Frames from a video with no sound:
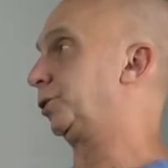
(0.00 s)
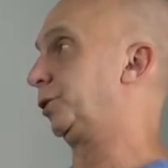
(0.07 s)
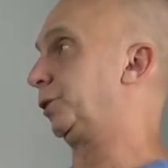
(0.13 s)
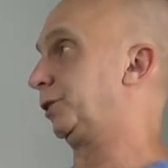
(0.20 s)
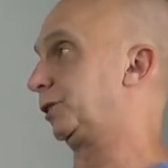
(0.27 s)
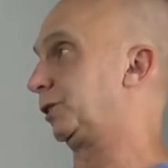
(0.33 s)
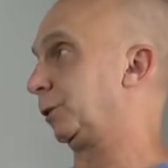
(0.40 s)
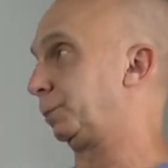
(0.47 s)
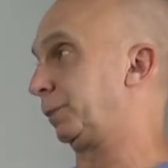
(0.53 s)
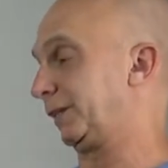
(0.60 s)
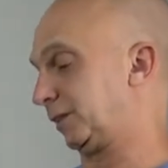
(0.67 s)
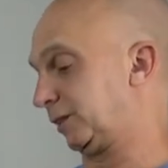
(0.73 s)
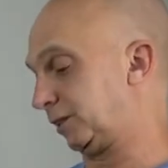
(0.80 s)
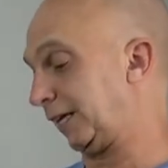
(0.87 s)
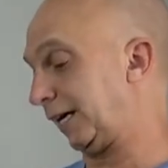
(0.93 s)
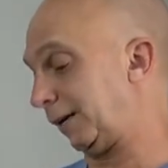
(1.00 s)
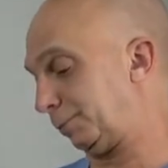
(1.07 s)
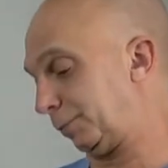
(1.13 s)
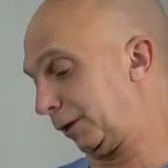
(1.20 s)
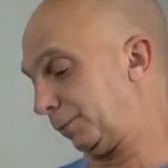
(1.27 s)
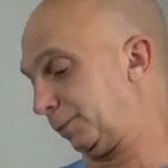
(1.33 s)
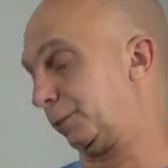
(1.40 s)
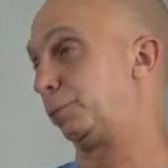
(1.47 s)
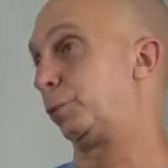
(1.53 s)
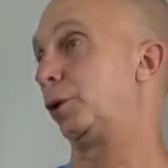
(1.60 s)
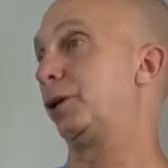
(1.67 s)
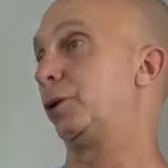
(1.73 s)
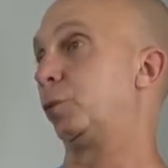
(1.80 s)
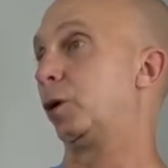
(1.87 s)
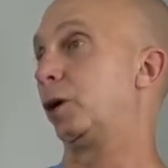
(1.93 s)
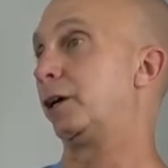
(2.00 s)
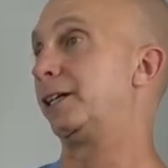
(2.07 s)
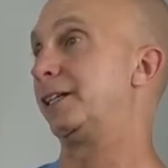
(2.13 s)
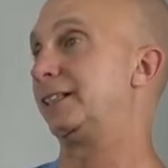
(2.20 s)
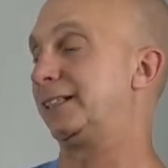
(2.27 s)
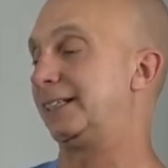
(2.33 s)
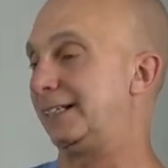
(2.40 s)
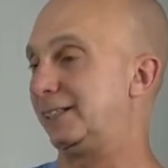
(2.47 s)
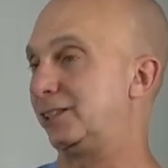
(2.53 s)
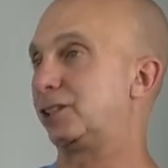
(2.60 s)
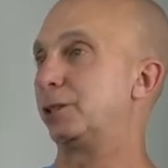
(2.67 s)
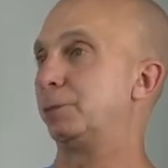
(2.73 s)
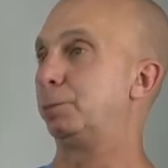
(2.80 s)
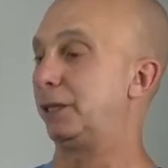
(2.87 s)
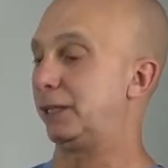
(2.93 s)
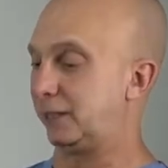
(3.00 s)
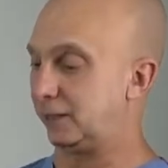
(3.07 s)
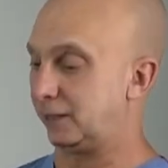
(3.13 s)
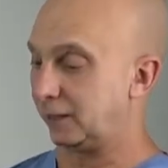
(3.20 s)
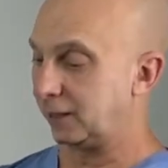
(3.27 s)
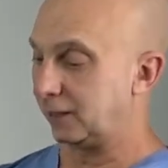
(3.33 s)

you can still pick the top up and put it where it needs to be.